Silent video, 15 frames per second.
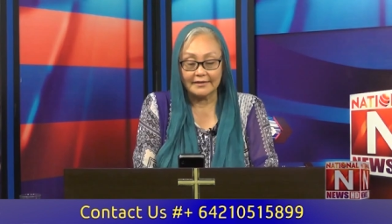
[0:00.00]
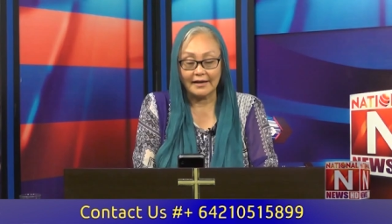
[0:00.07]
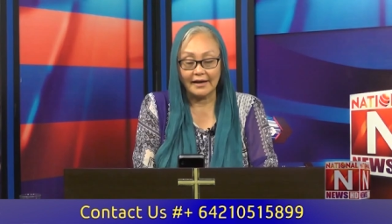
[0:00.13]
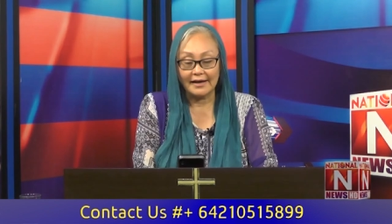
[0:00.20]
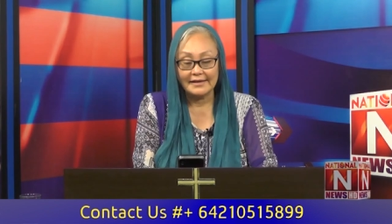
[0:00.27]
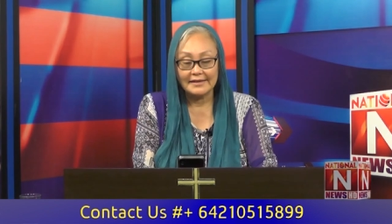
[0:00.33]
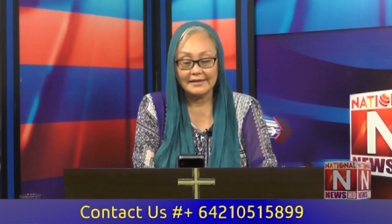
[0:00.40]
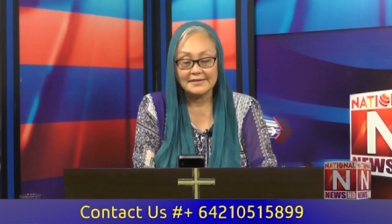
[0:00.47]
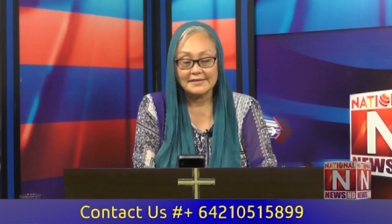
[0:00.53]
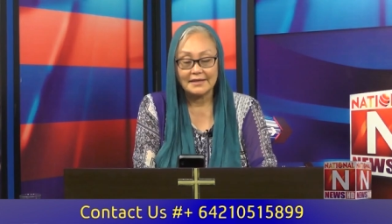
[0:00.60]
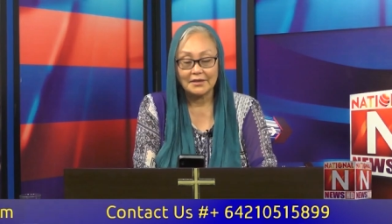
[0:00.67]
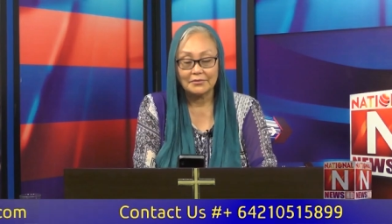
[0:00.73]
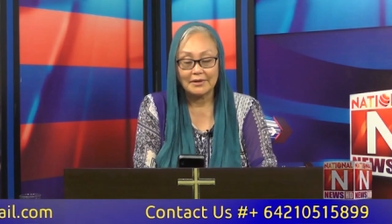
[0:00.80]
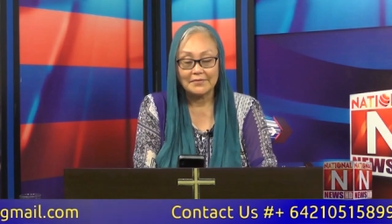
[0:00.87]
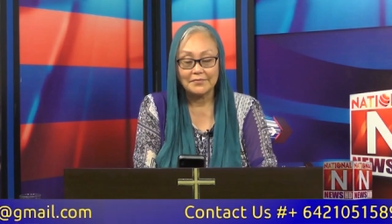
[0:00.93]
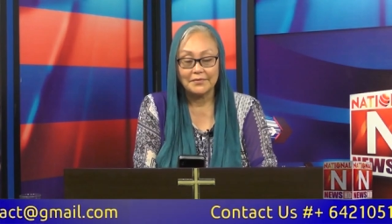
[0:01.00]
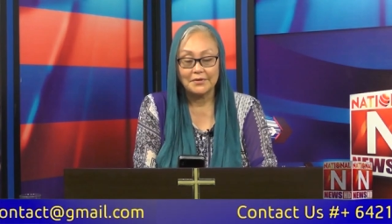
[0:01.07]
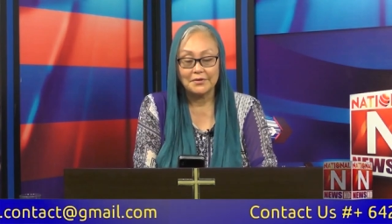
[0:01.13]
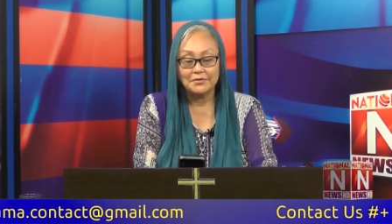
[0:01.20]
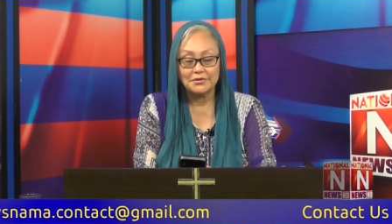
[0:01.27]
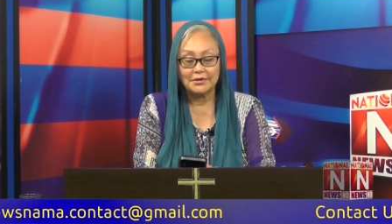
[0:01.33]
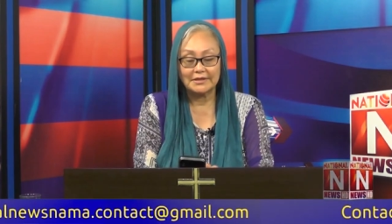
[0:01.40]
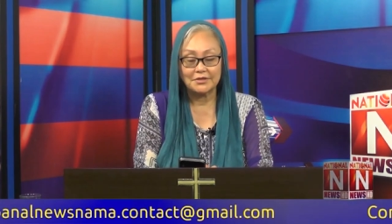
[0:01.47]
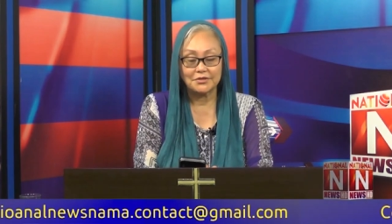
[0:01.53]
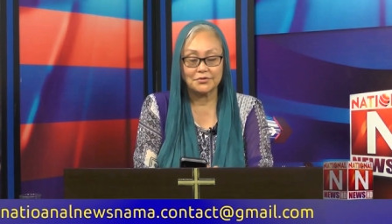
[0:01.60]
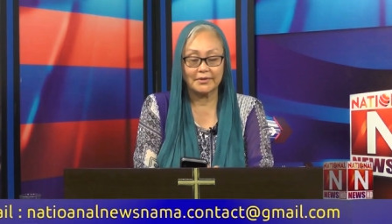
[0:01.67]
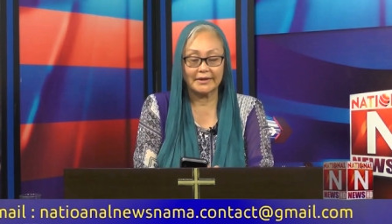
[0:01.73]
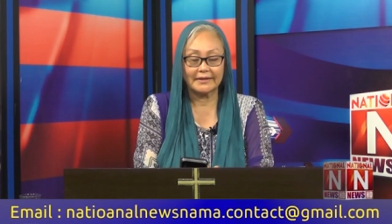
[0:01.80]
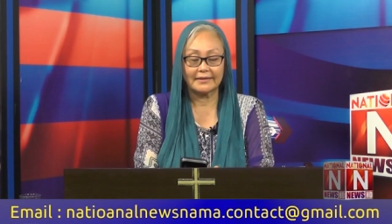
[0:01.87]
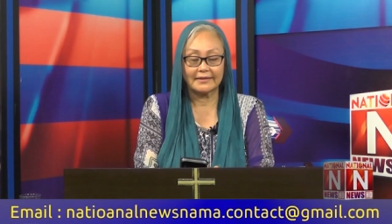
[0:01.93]
God is our refuge and
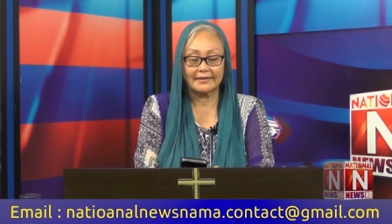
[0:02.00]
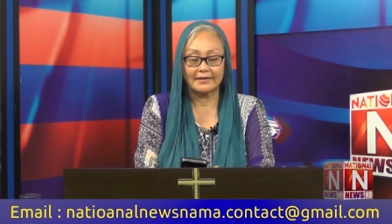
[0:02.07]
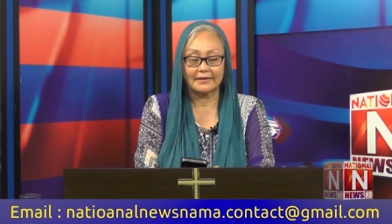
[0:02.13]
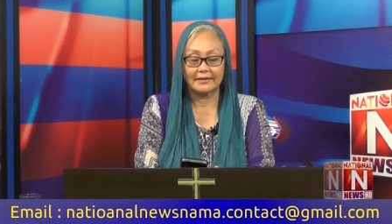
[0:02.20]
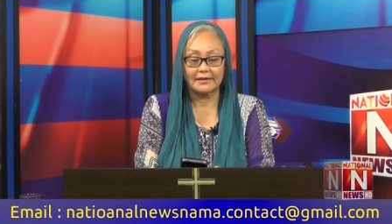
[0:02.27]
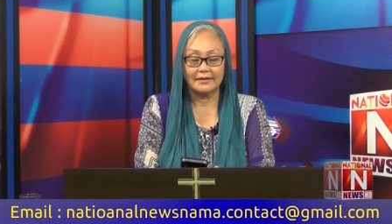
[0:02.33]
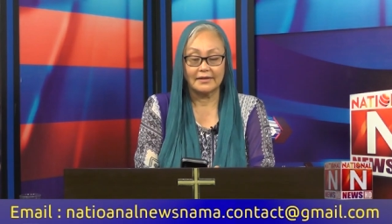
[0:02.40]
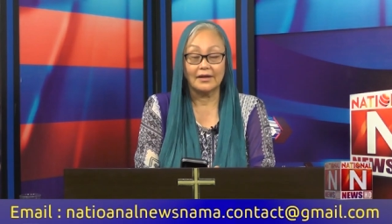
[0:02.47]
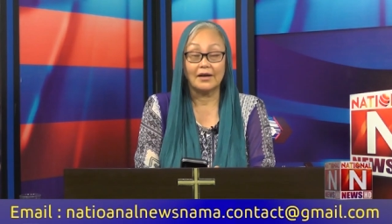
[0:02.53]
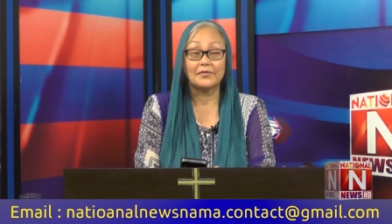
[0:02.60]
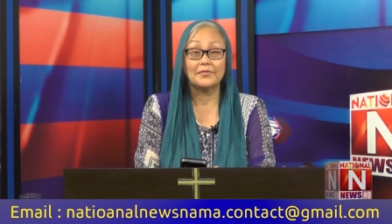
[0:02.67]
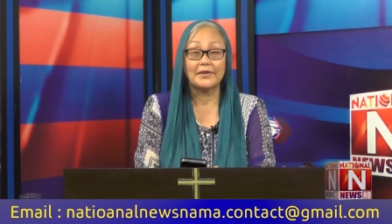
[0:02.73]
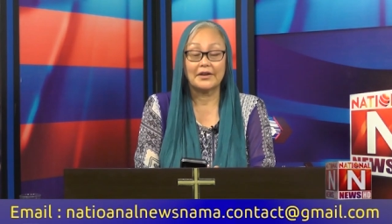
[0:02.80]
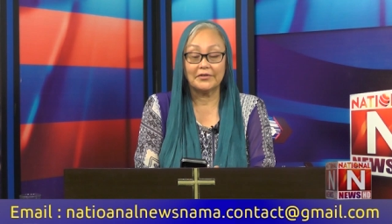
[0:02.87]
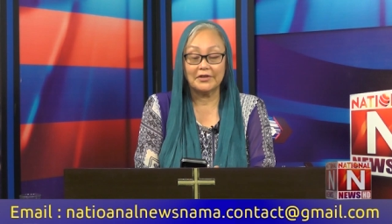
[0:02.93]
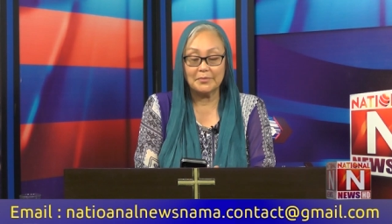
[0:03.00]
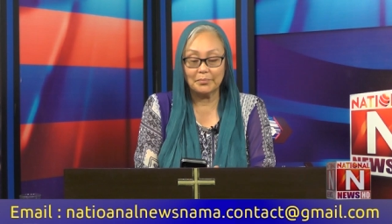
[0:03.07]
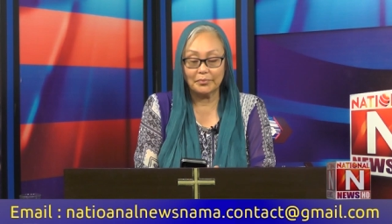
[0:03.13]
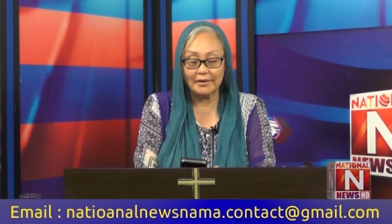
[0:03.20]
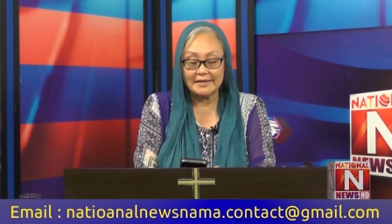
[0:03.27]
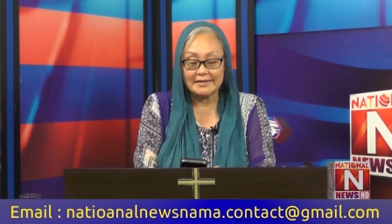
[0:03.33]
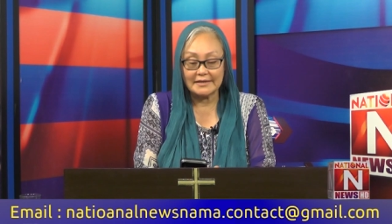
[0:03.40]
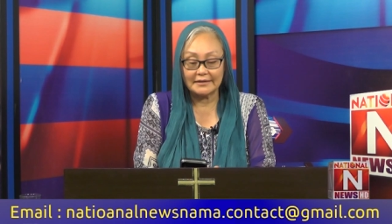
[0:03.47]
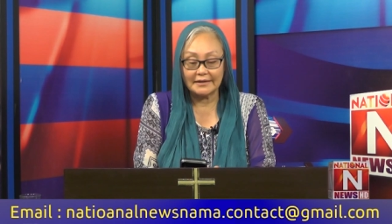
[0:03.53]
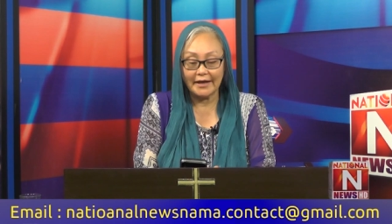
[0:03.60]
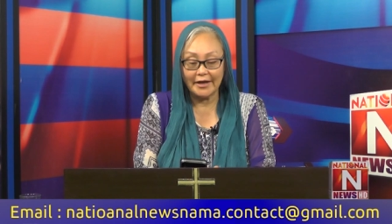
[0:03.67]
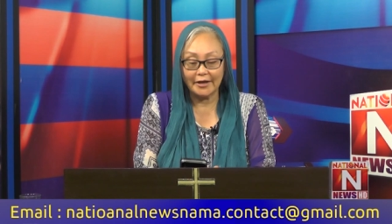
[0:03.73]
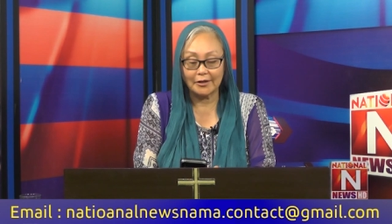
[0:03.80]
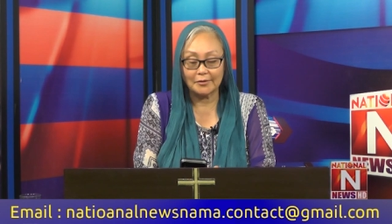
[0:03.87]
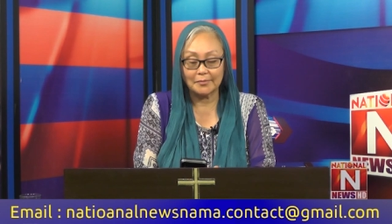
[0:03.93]
strength, a very present
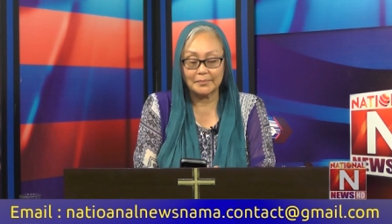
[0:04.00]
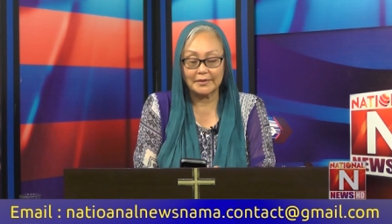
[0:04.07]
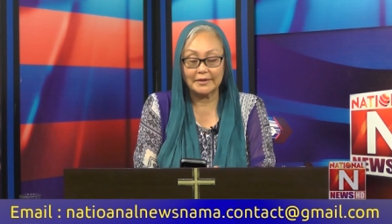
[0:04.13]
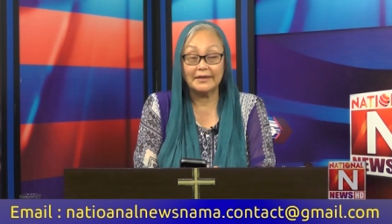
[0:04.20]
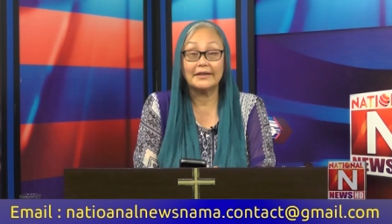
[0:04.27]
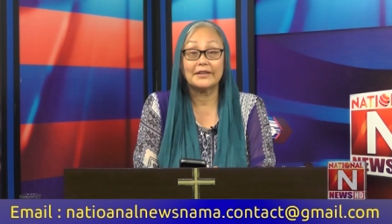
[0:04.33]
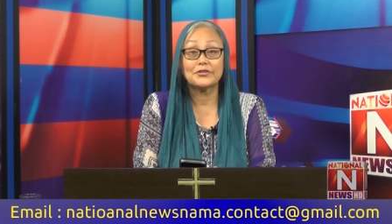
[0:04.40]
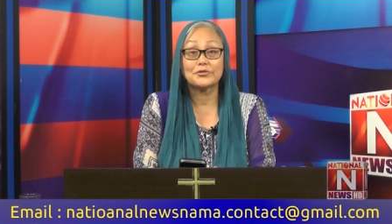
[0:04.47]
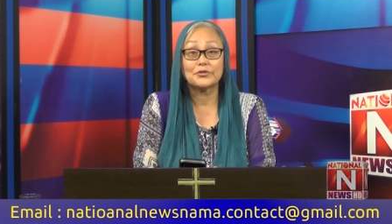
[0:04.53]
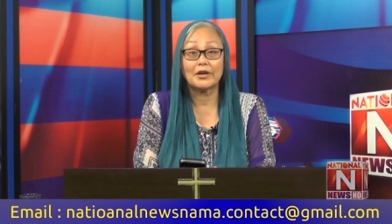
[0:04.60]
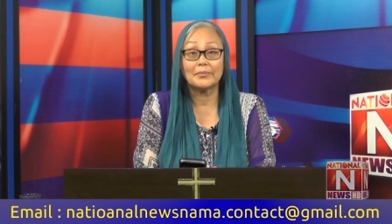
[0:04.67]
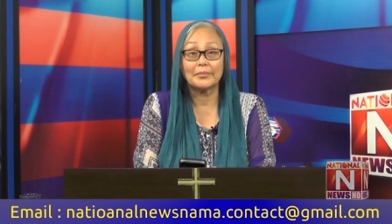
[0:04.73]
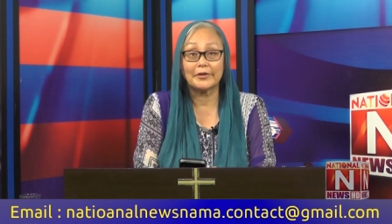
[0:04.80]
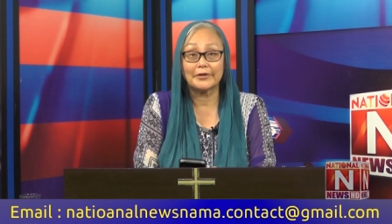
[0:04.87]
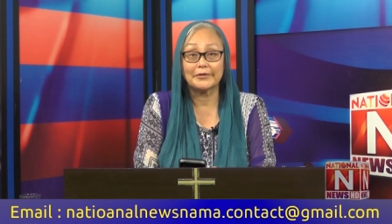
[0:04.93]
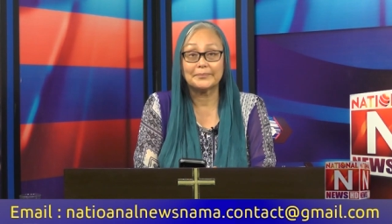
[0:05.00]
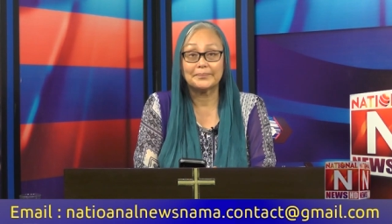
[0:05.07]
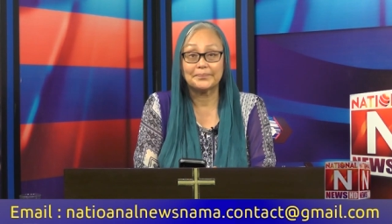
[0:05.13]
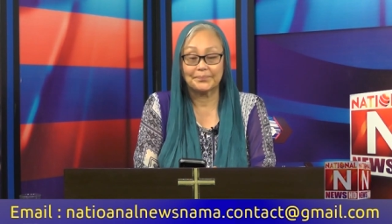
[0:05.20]
help in trouble.